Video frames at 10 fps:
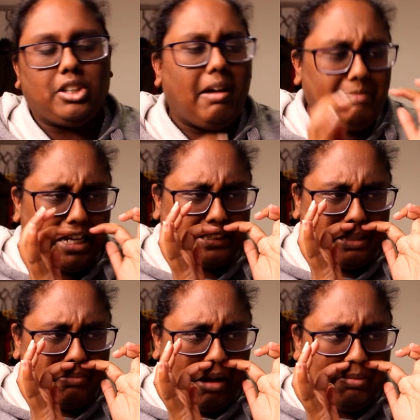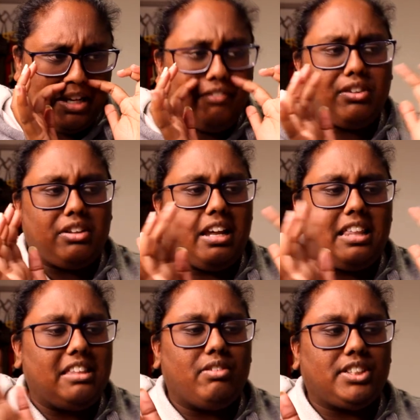So I'm guessing maybe either,
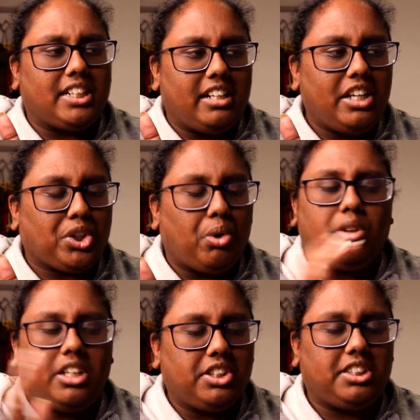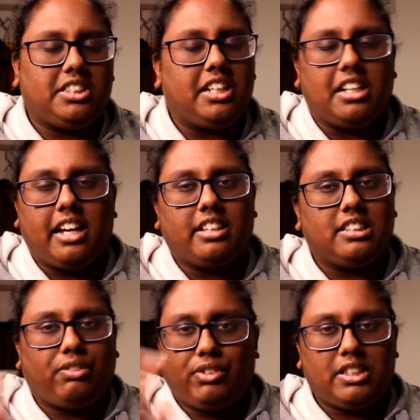either it's a glitch or they just did it like
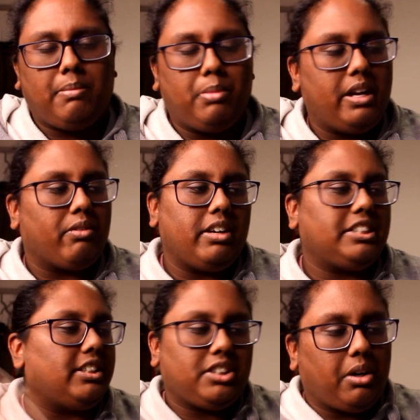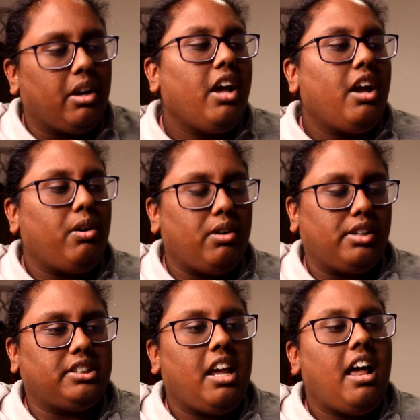this for some weird reason so who knows.